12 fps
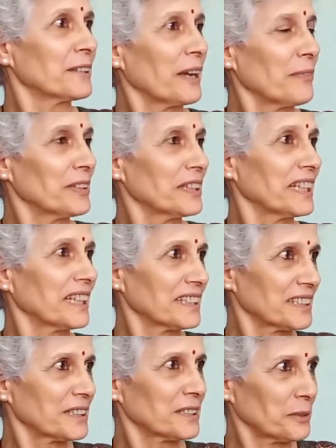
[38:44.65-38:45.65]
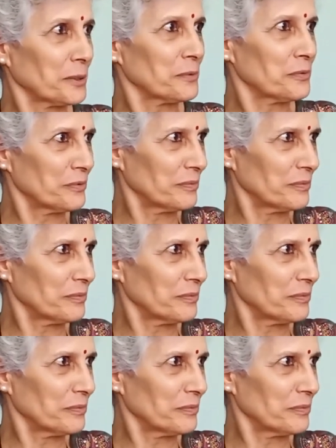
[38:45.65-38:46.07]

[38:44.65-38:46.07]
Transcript: You know, everything is sort of